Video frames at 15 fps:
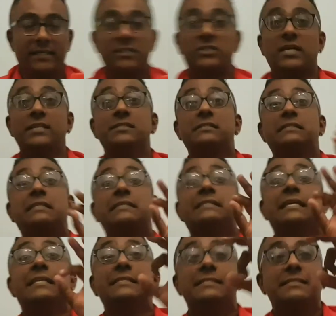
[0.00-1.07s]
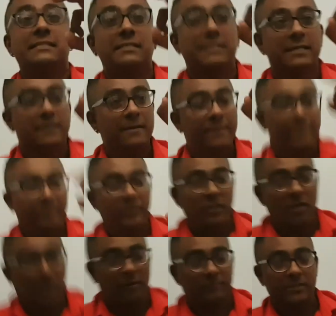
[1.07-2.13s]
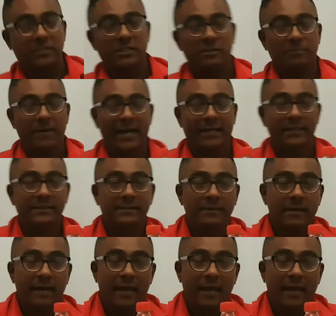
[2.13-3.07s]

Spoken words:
It changes the density of this little packet,